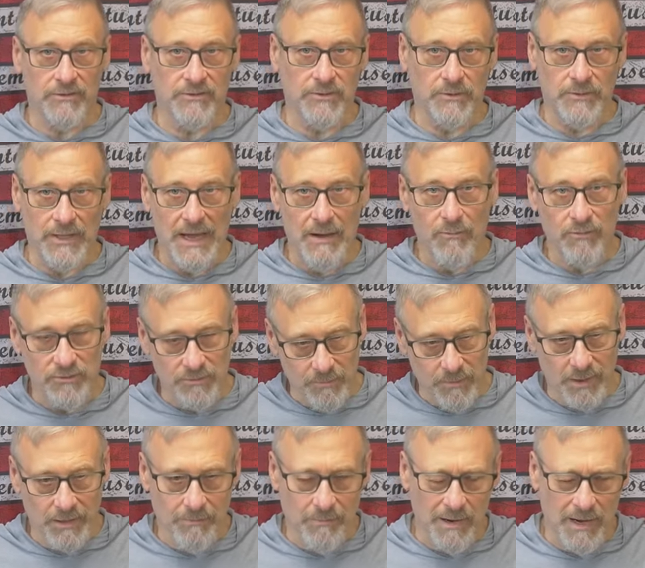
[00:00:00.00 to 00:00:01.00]
So that was
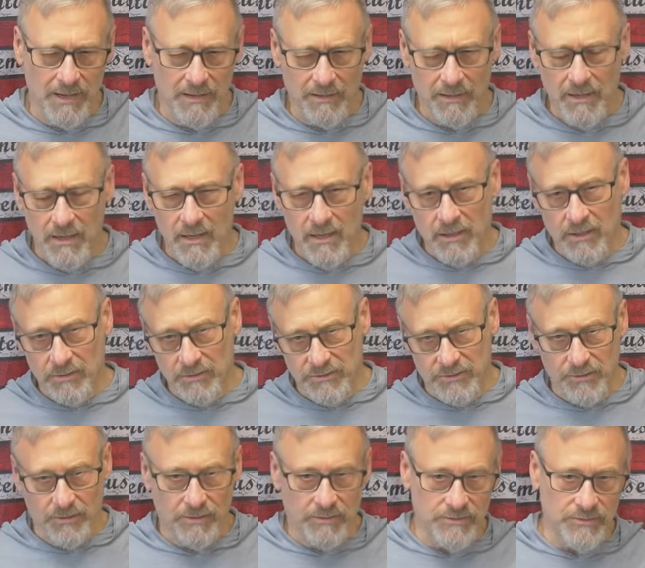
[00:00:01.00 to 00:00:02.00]
one of my
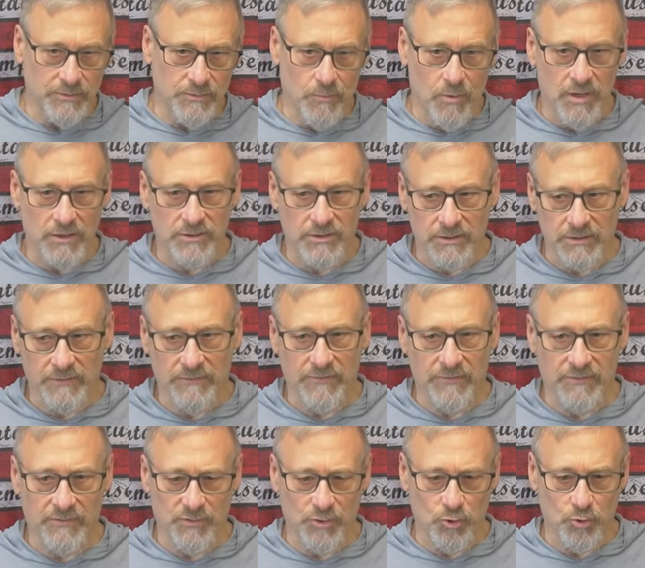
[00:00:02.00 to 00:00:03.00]
concerns in watching the
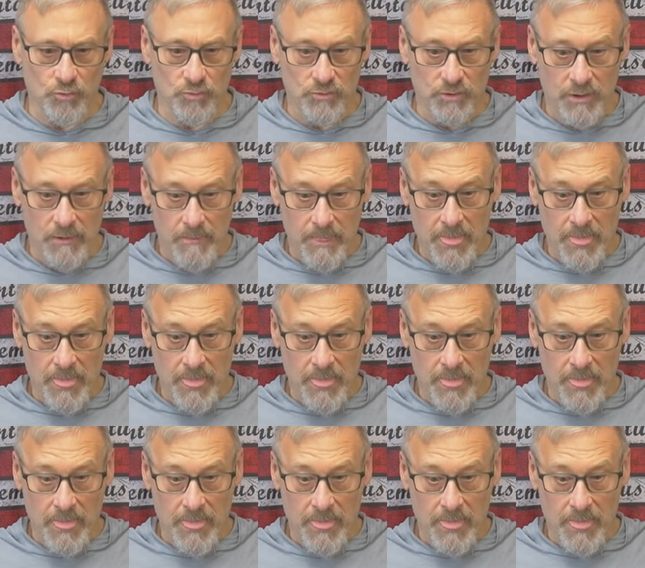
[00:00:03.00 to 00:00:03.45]
review.